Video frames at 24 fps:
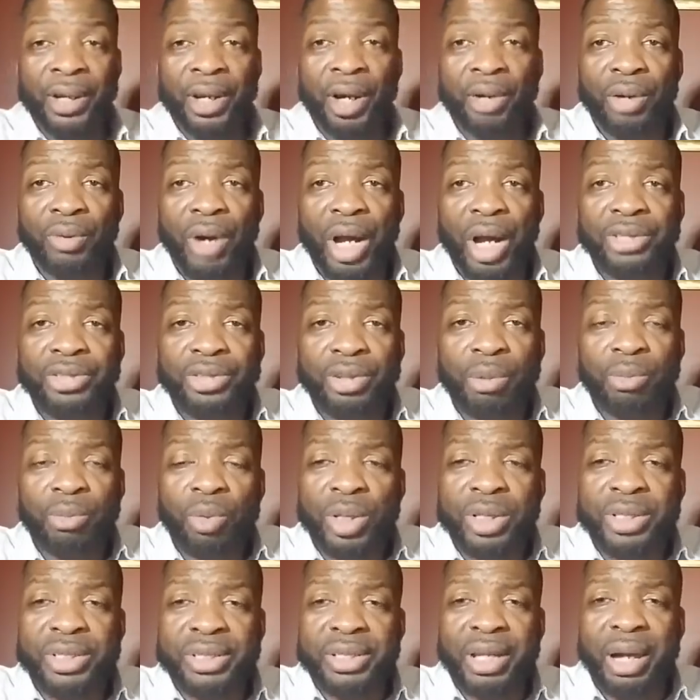All right. So I'm
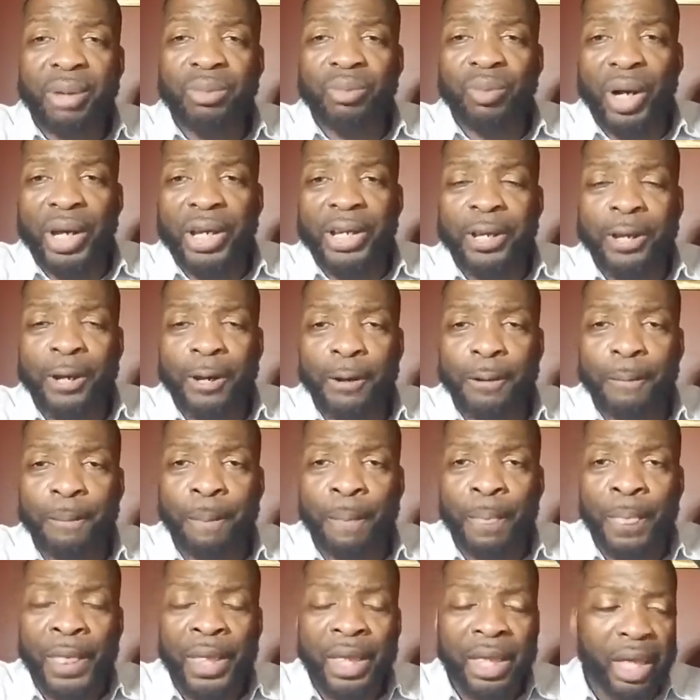going to stop right here,
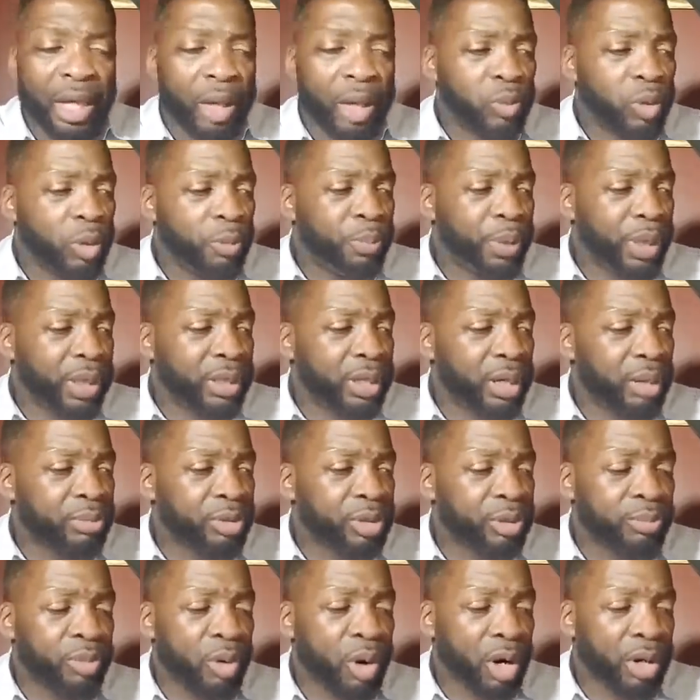and we'll pick up
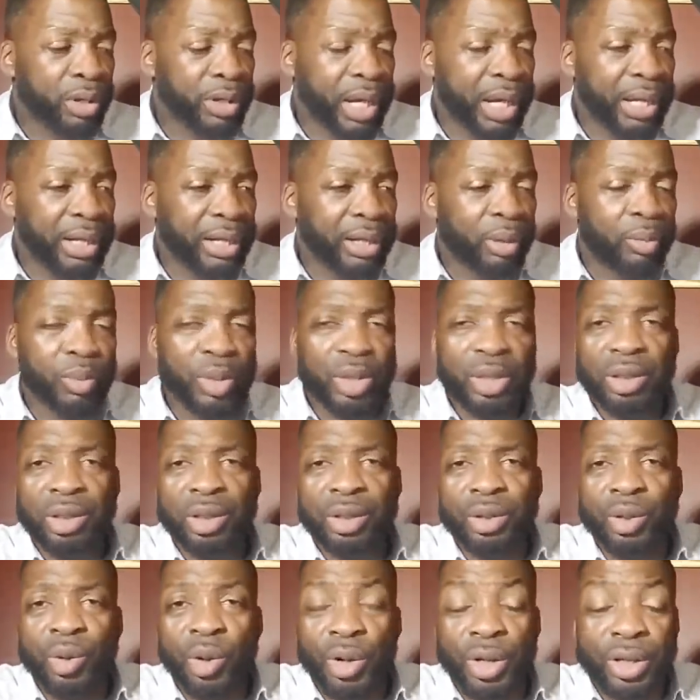tomorrow night. I went a
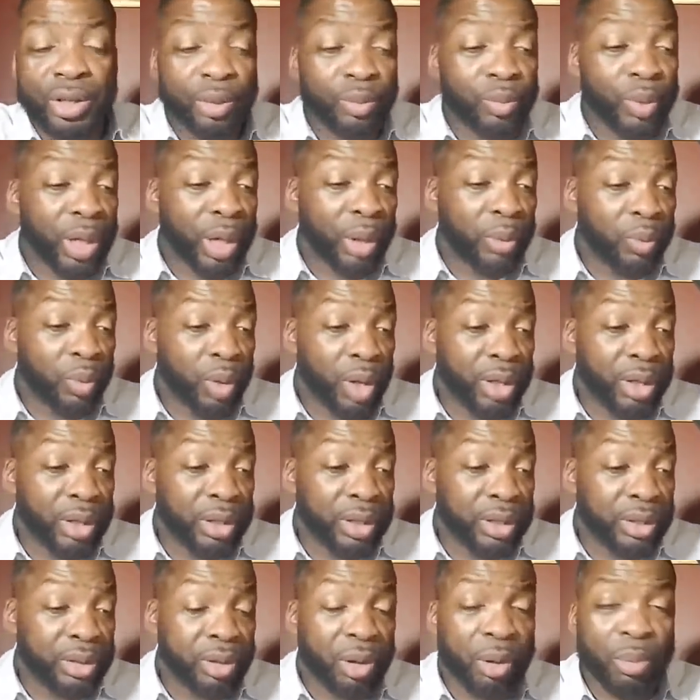little longer than what I wanted.
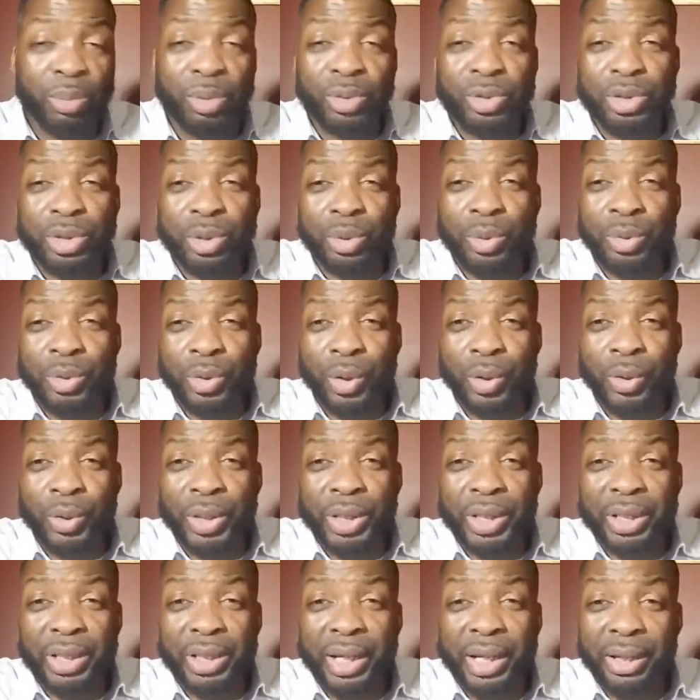It's almost
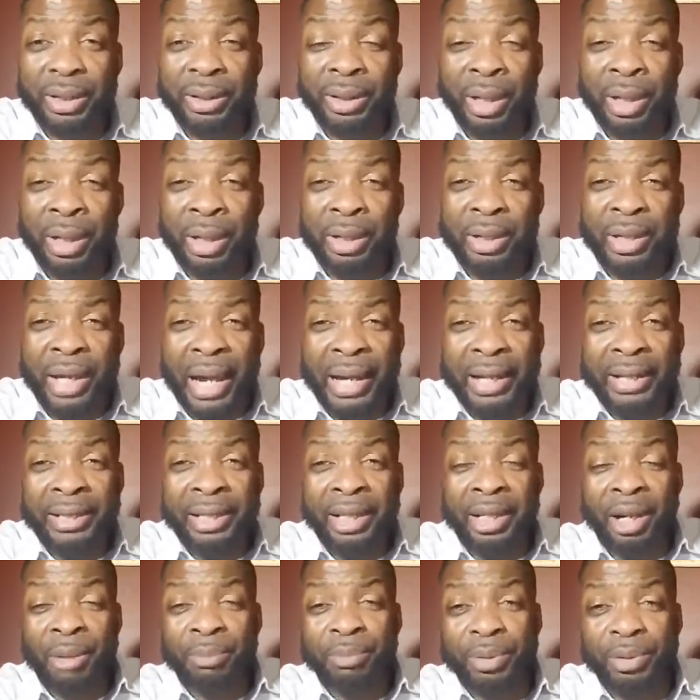2:30, and I got to
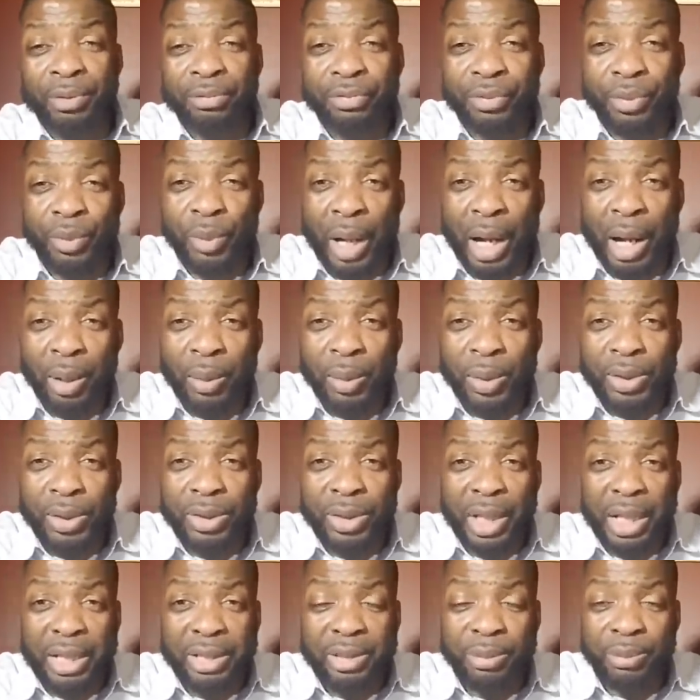get up in a few hours.
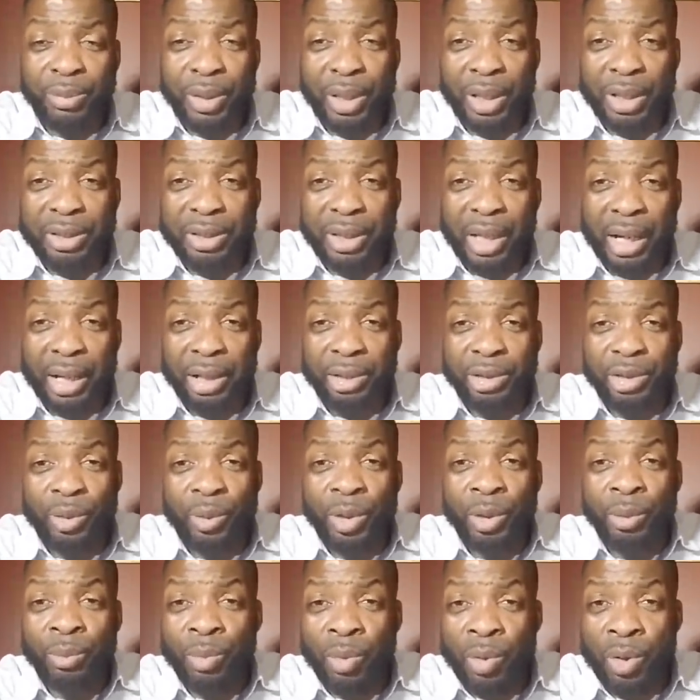Got some things I got to do
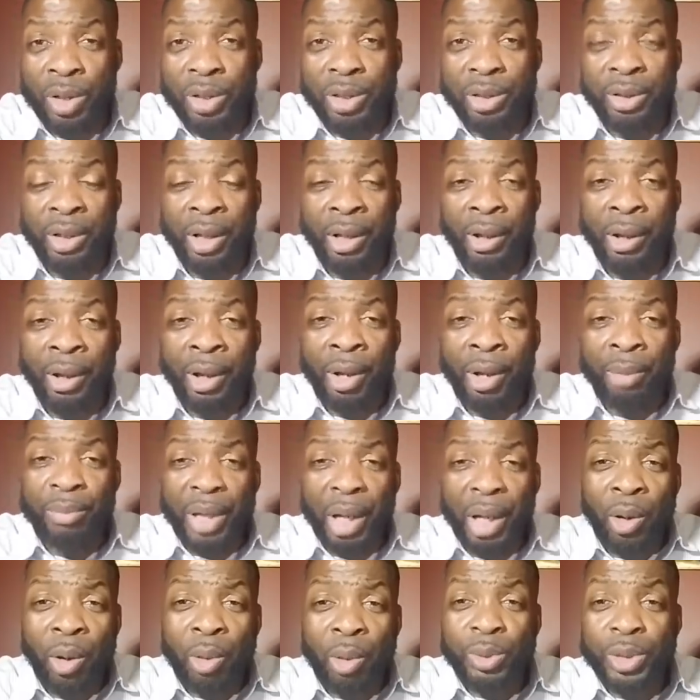in the morning. But
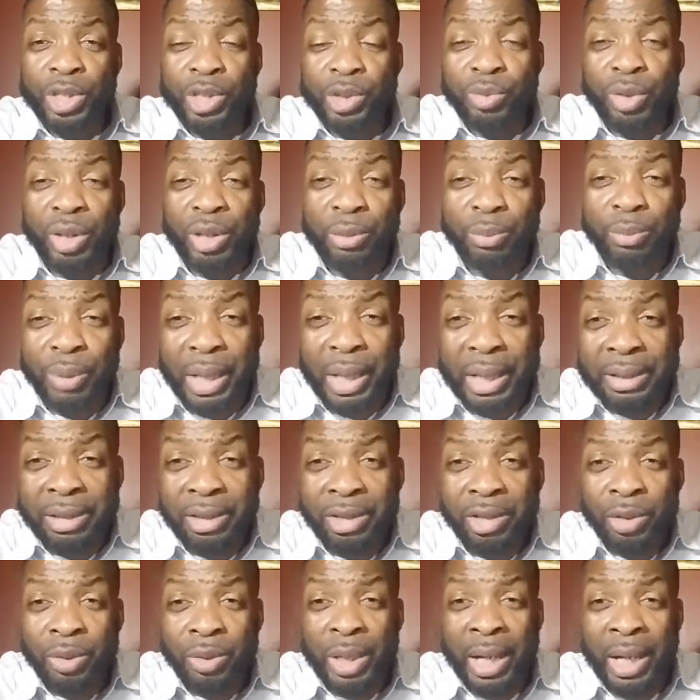I hope this really
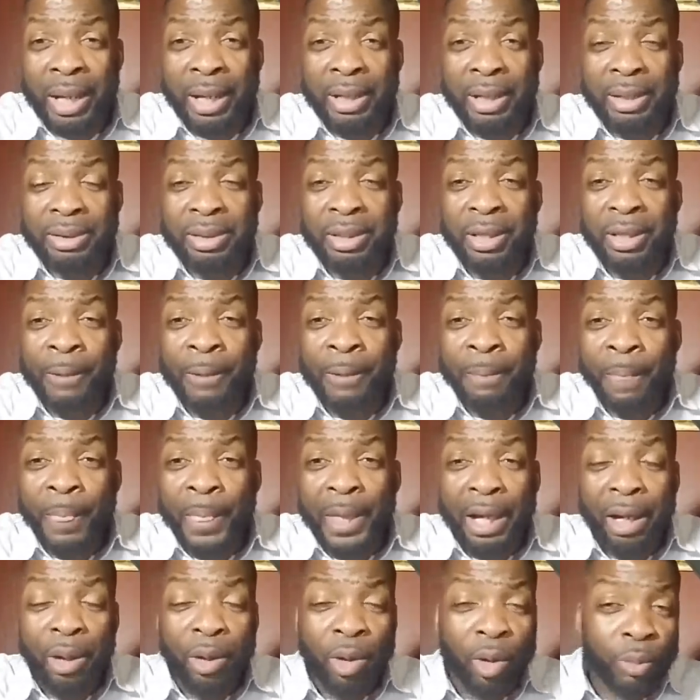blesses you guys.
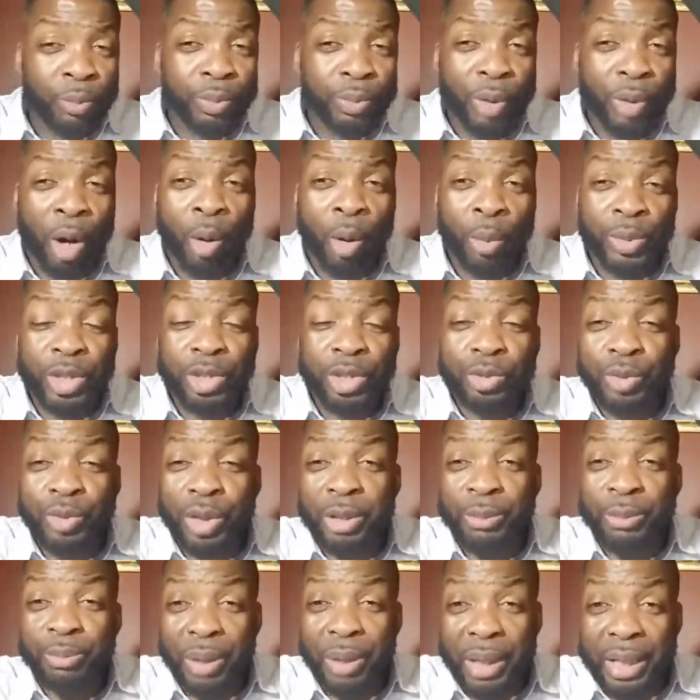I hope this
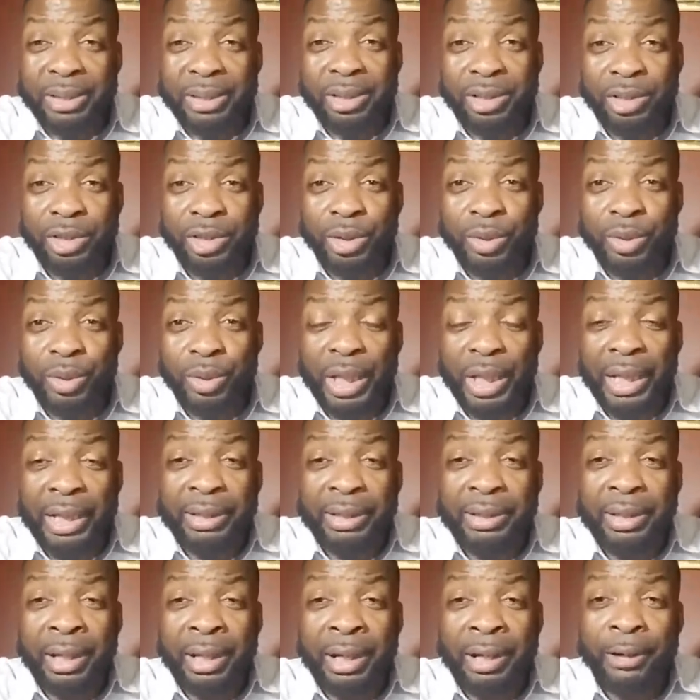really blesses you.
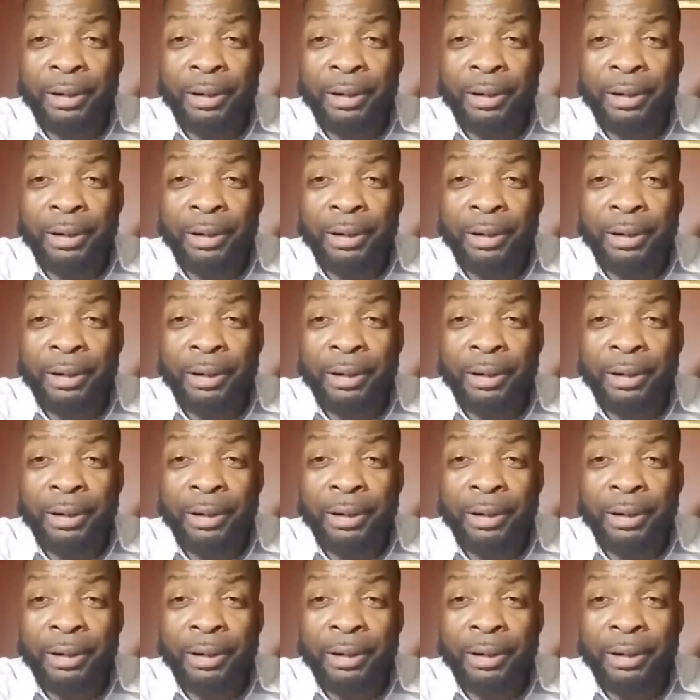And